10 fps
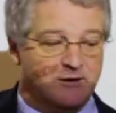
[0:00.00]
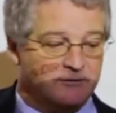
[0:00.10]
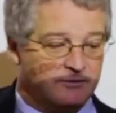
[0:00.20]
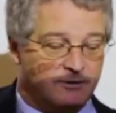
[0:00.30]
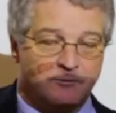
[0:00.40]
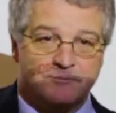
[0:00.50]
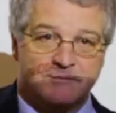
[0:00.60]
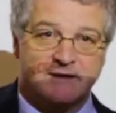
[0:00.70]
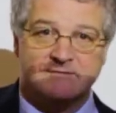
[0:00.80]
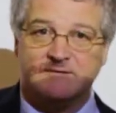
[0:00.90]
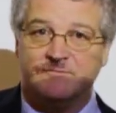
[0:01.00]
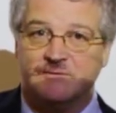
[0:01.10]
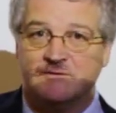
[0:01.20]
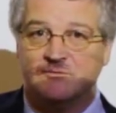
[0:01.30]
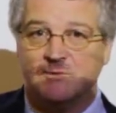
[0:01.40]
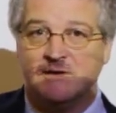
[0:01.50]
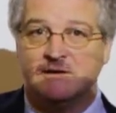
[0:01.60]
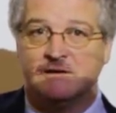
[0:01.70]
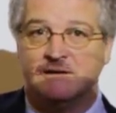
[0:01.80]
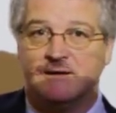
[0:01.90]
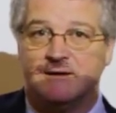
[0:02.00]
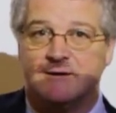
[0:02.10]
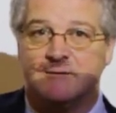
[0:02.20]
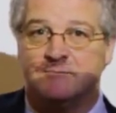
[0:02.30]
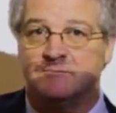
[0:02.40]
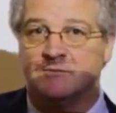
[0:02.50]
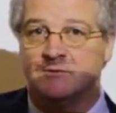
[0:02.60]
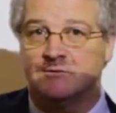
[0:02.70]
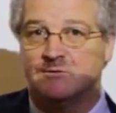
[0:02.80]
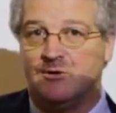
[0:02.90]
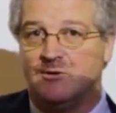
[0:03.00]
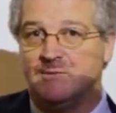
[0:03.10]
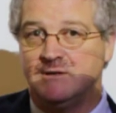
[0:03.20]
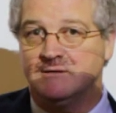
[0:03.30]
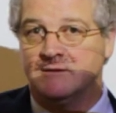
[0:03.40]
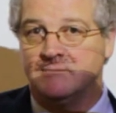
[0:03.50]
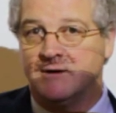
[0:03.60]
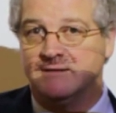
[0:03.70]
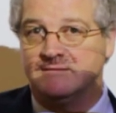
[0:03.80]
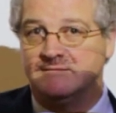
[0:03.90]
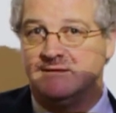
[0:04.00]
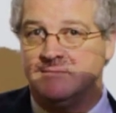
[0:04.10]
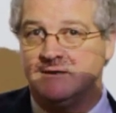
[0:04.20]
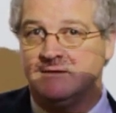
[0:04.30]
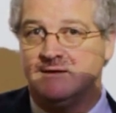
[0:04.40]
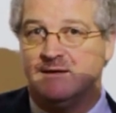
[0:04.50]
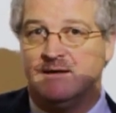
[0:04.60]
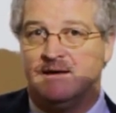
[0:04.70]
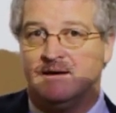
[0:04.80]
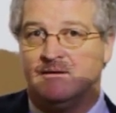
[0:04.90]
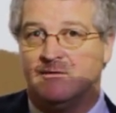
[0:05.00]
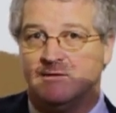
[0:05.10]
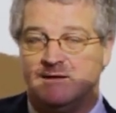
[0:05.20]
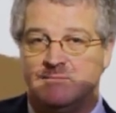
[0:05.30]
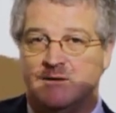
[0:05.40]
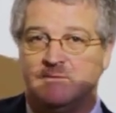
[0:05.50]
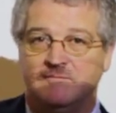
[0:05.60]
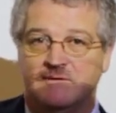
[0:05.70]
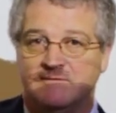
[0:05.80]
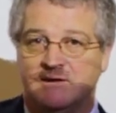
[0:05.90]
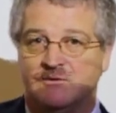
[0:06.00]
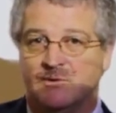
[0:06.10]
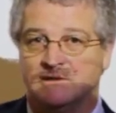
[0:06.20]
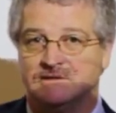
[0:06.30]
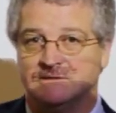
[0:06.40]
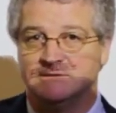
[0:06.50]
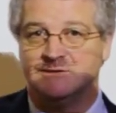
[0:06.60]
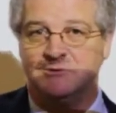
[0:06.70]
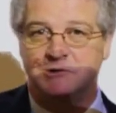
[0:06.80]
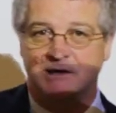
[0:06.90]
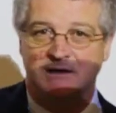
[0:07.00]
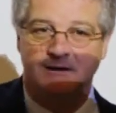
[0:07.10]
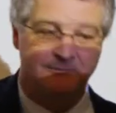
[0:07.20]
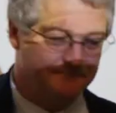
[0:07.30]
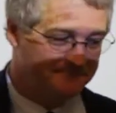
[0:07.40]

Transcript: So that's it for this week. Call me, come by and see me, or email me if you have any questions. You take care.